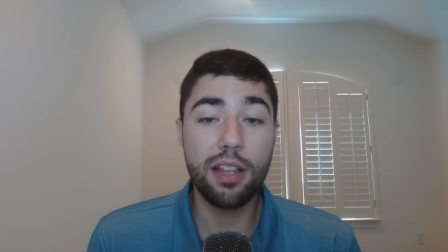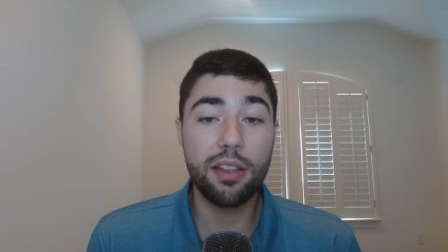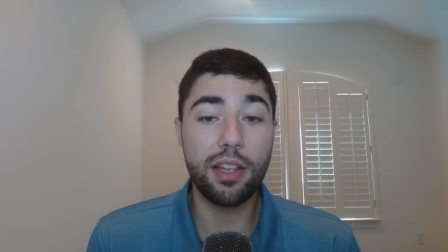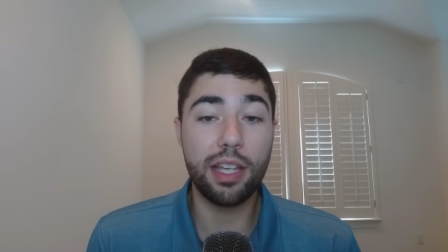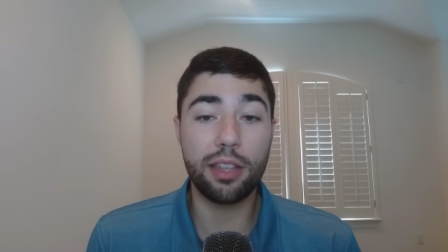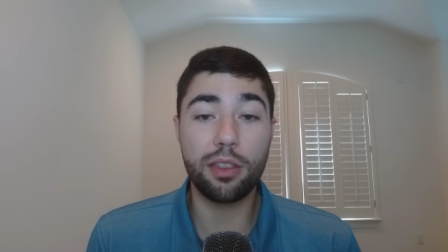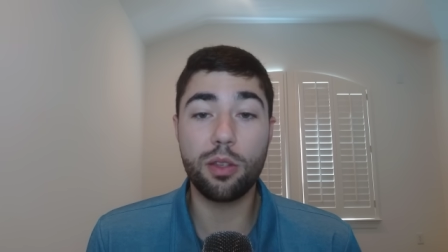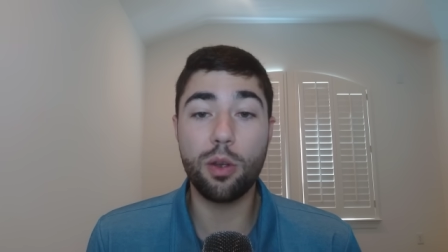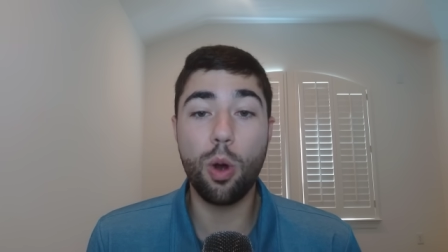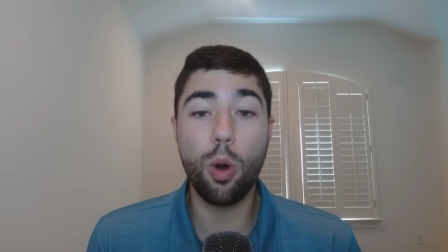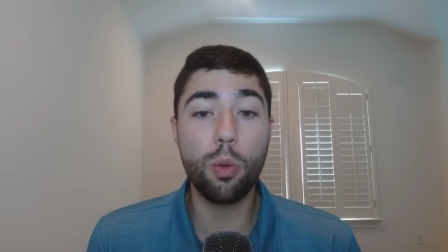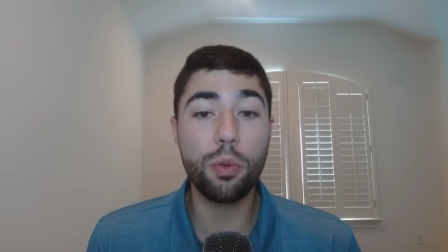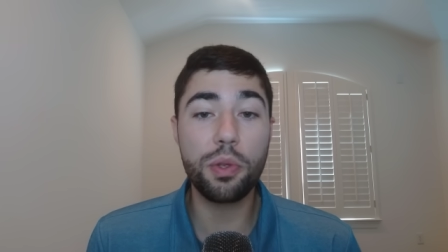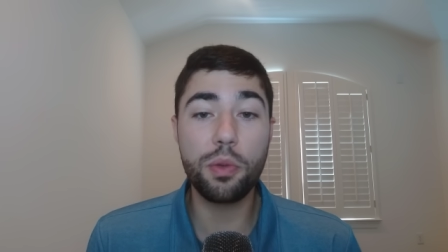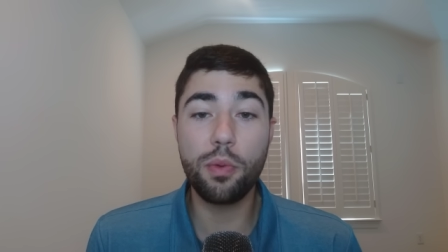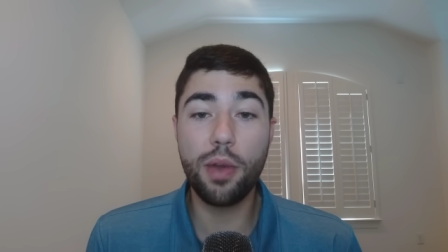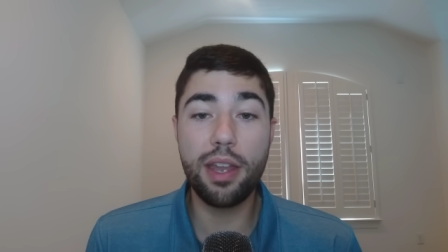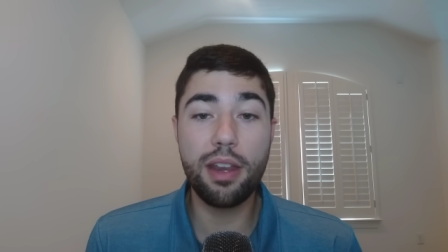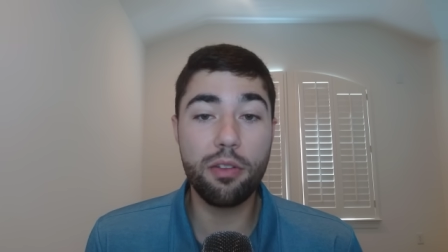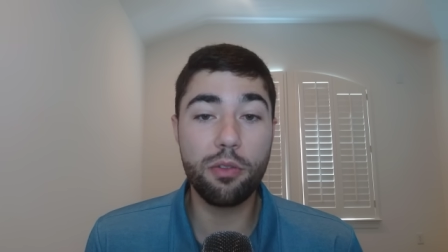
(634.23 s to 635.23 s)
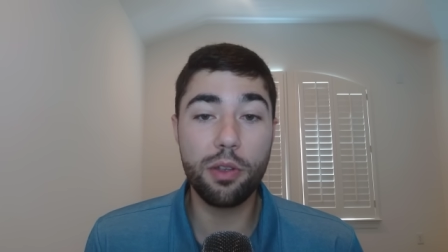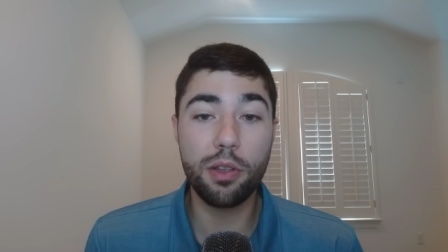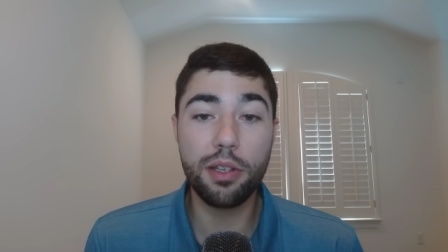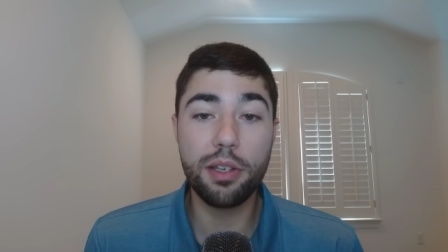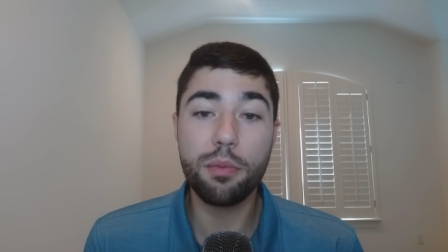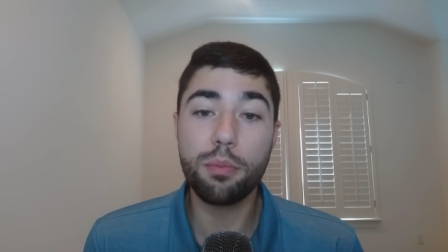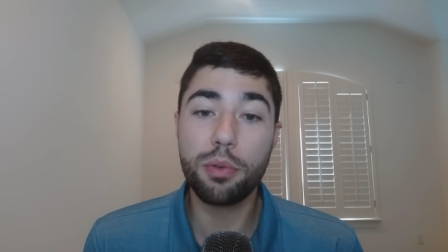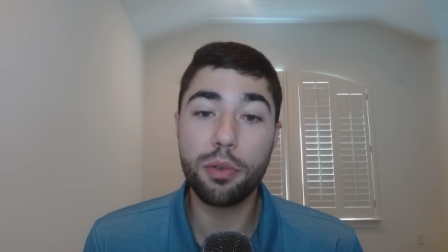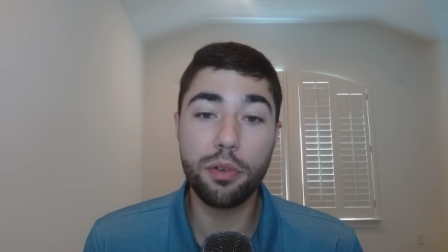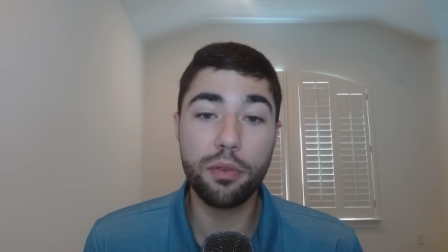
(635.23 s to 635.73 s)
Like the only way to
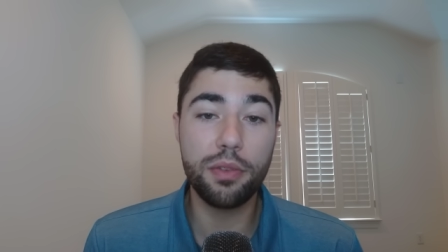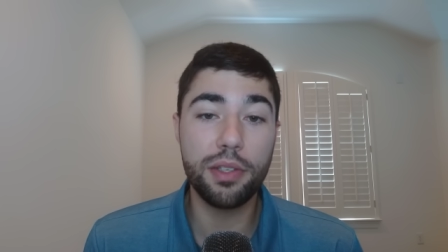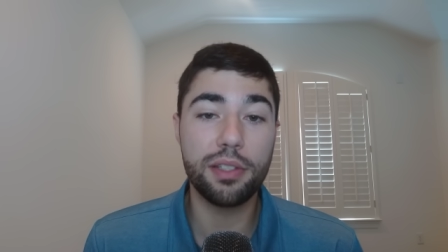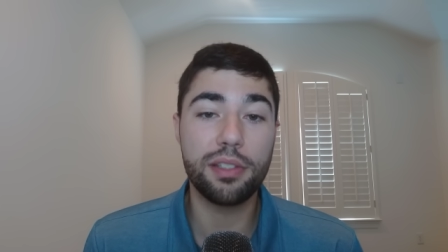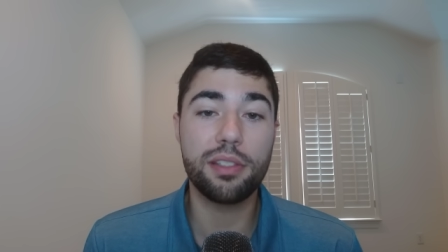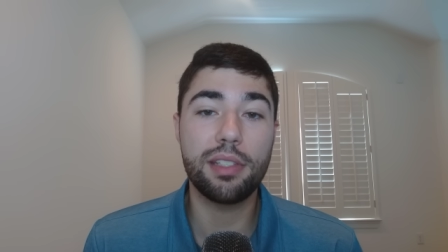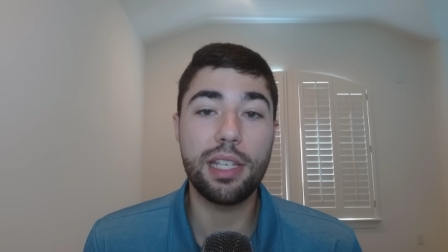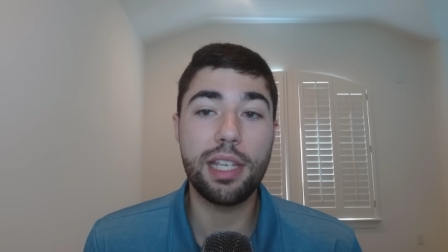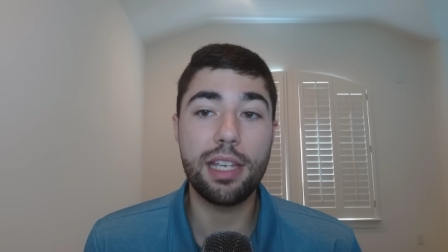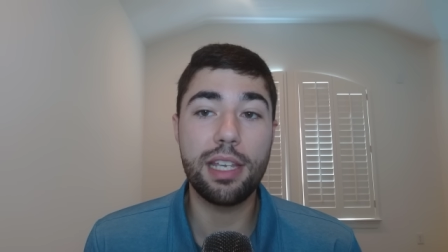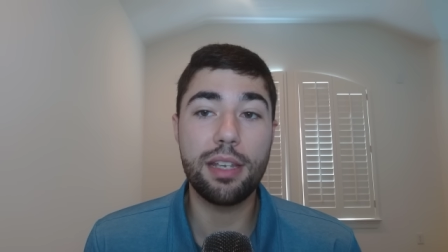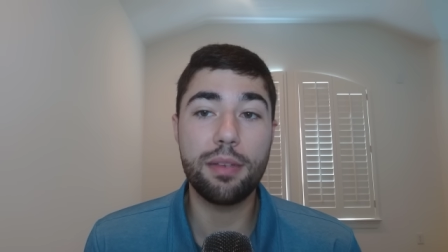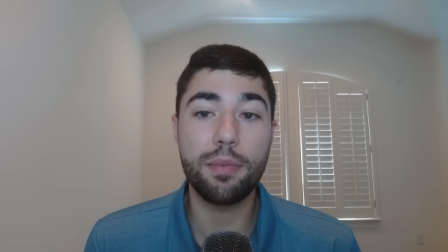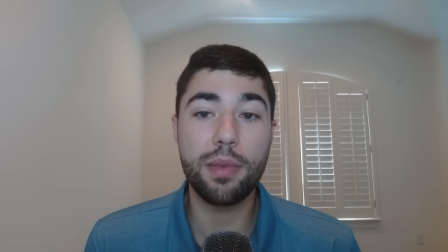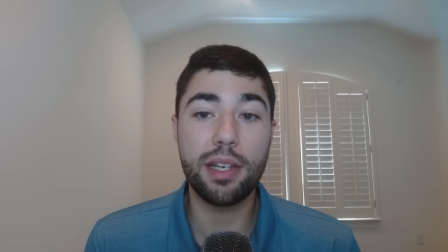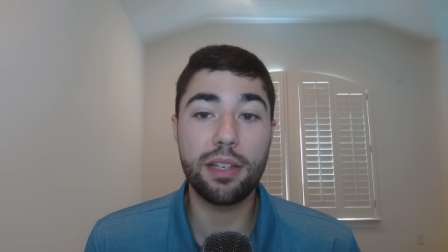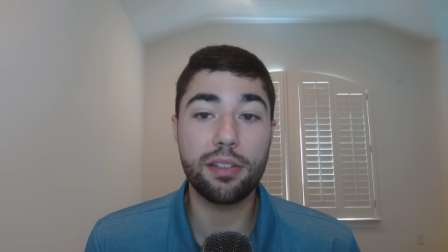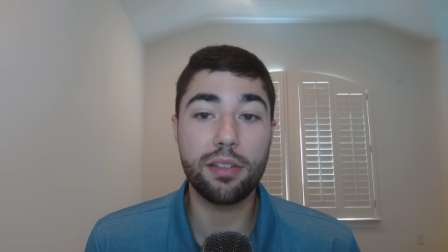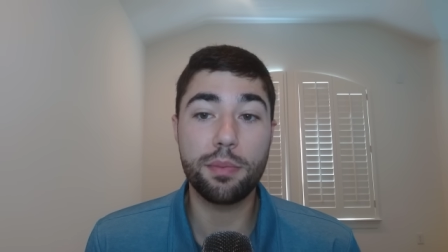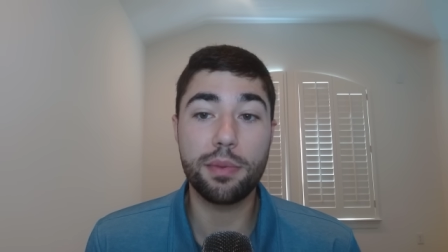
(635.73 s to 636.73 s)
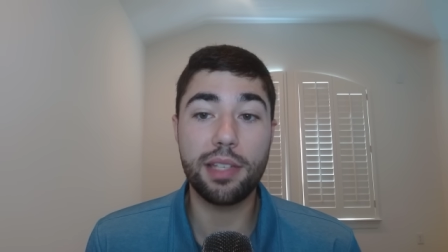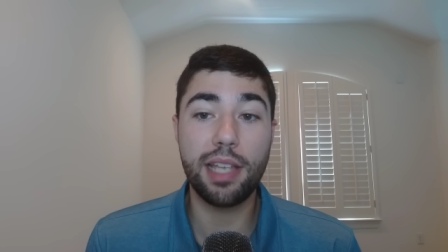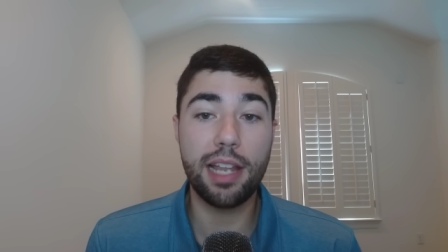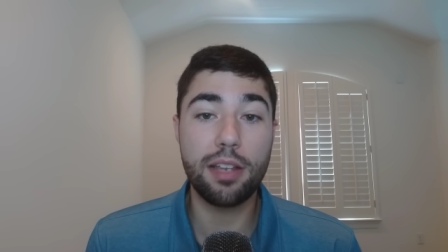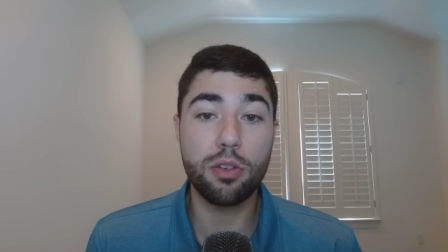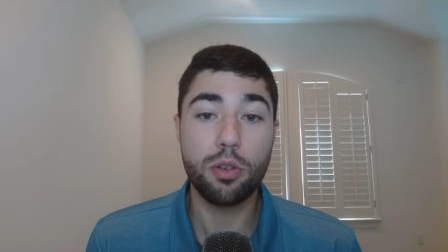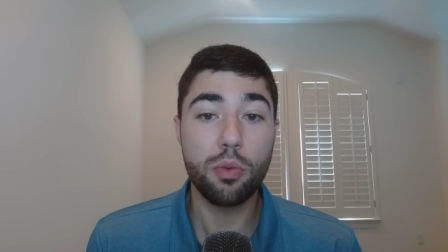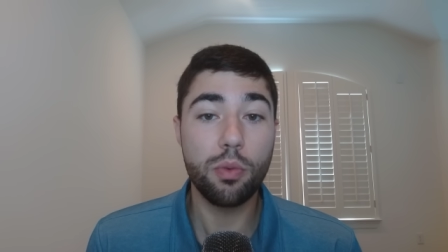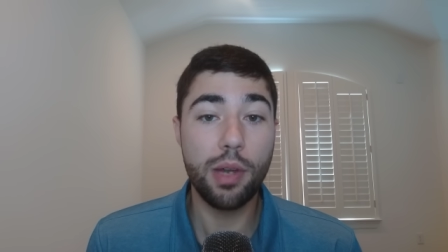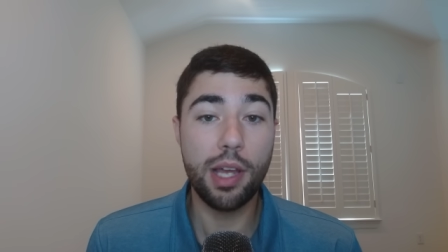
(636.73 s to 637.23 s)
really improve this team in a
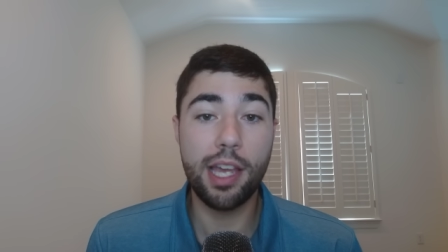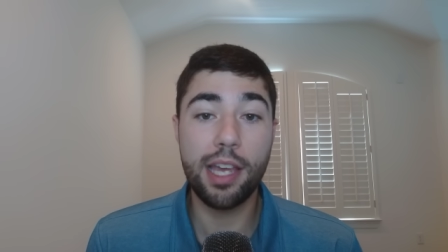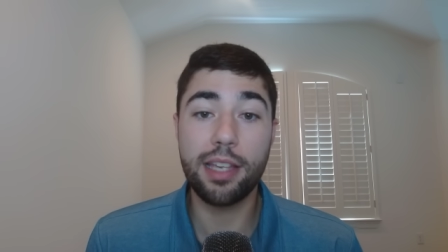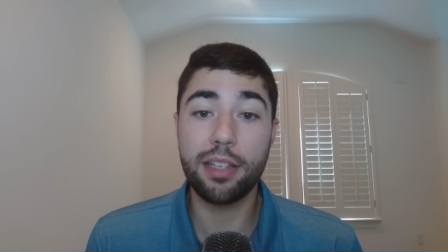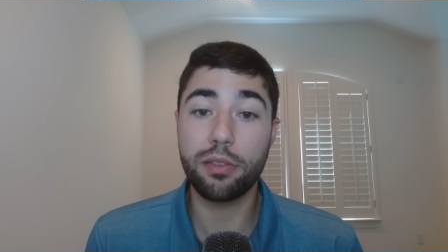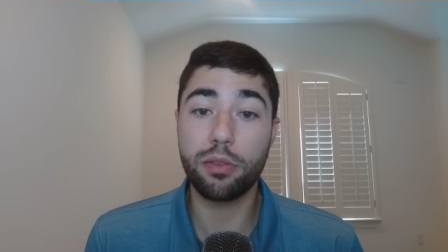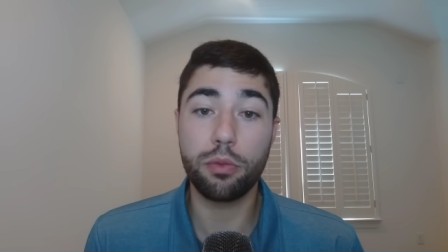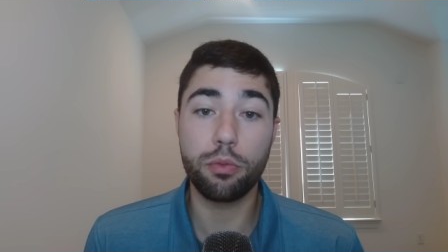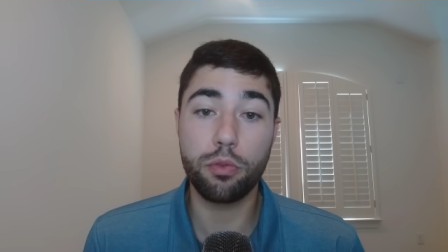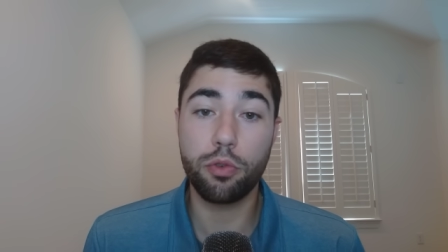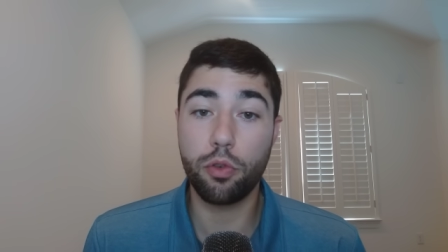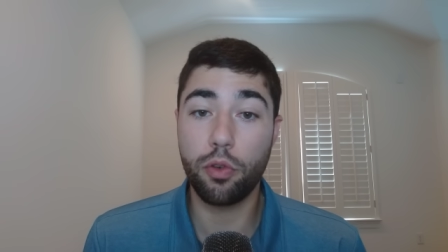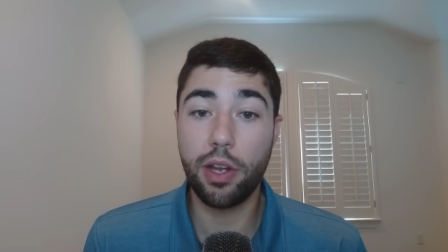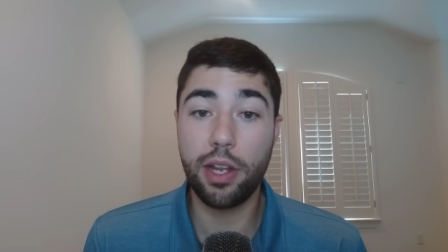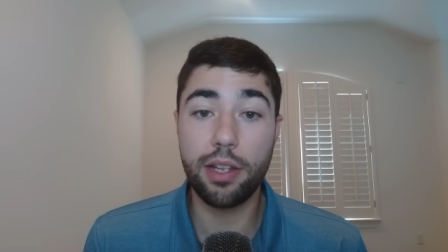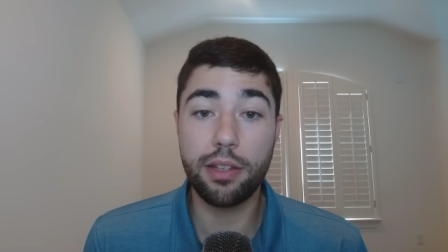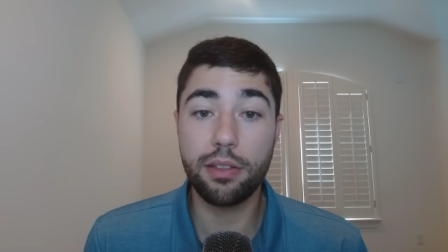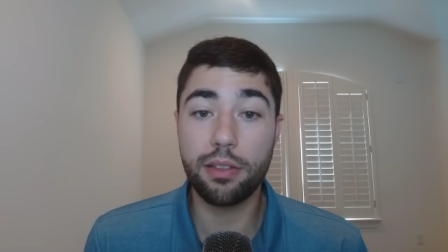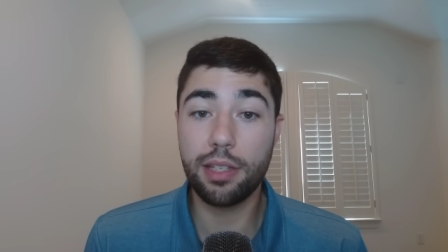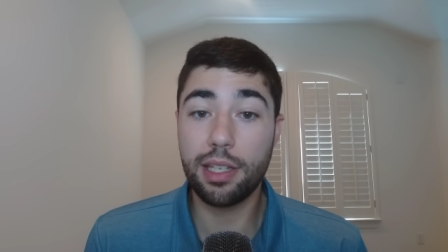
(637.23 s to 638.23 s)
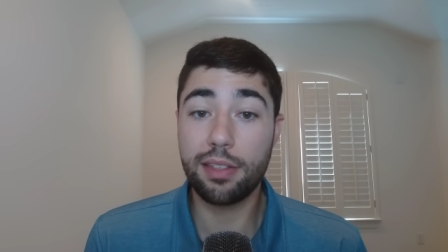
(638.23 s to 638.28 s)
substantial way is through trades.